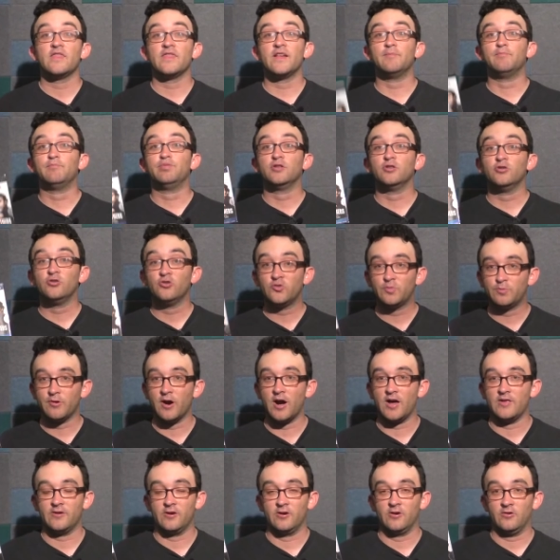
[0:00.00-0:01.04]
The Blues
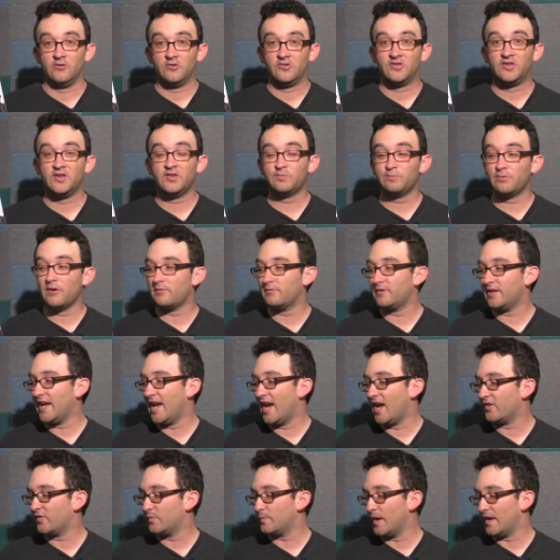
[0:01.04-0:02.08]
Brothers. This probably
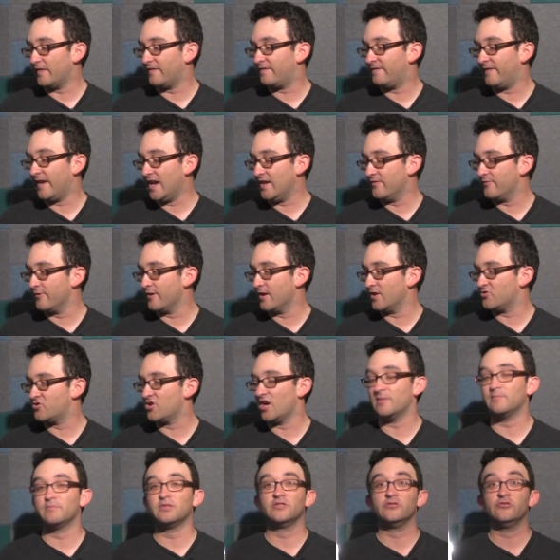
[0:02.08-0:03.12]
has my favorite
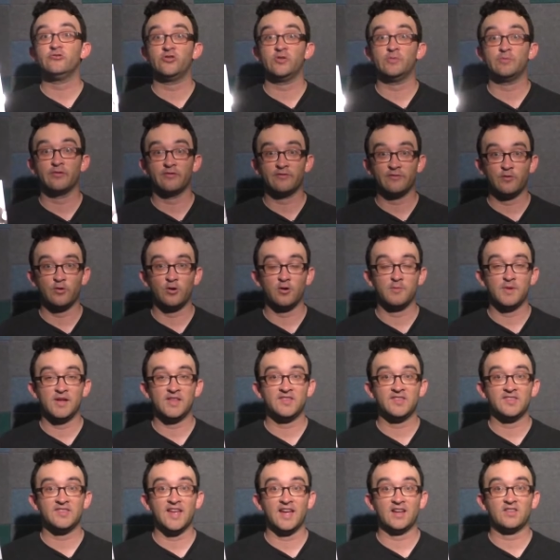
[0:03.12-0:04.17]
John Belushi
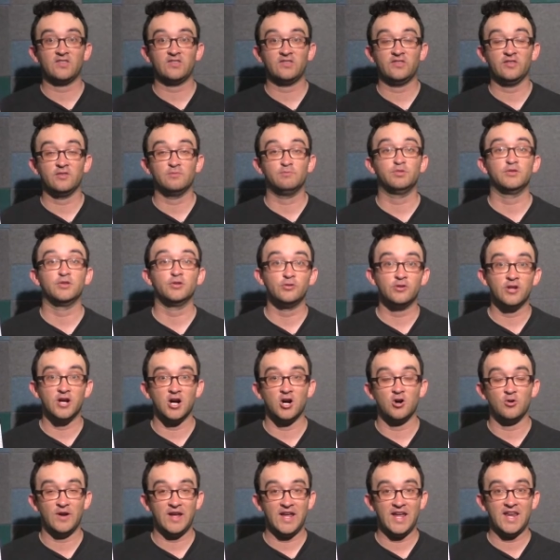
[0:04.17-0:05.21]
performance next to
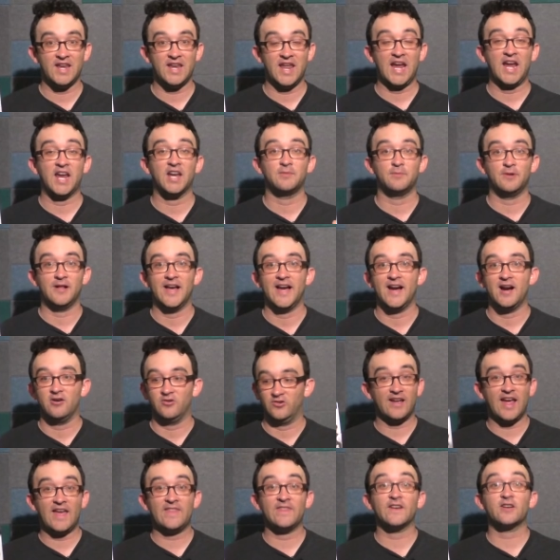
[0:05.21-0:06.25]
Bluto in Animal
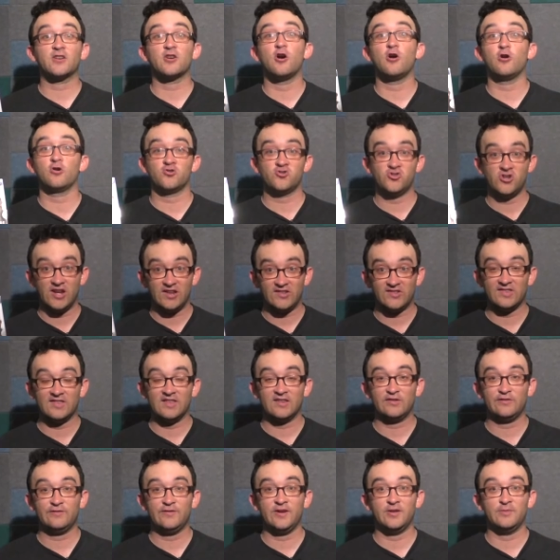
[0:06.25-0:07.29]
House. And the car chase in
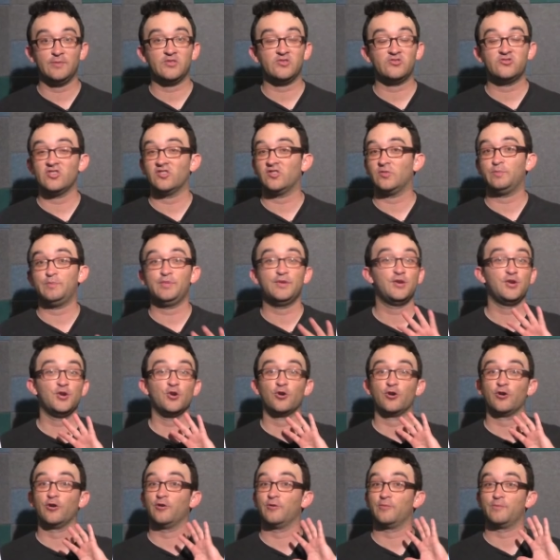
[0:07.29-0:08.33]
this film is just
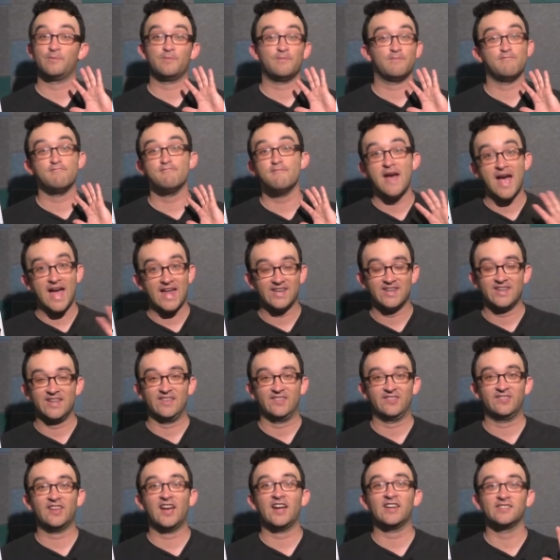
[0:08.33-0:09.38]
pure
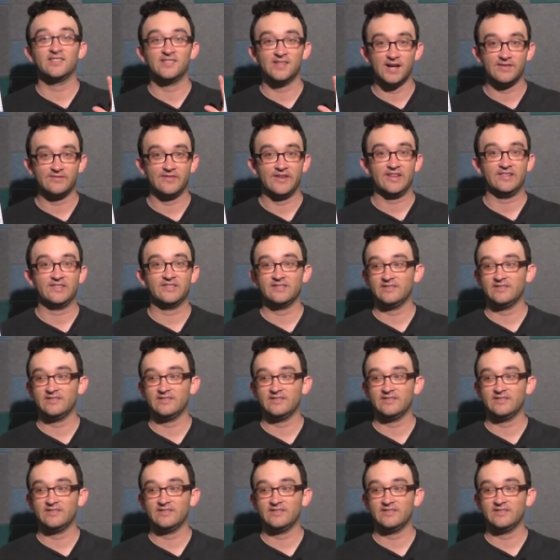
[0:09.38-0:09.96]
madness. I love it.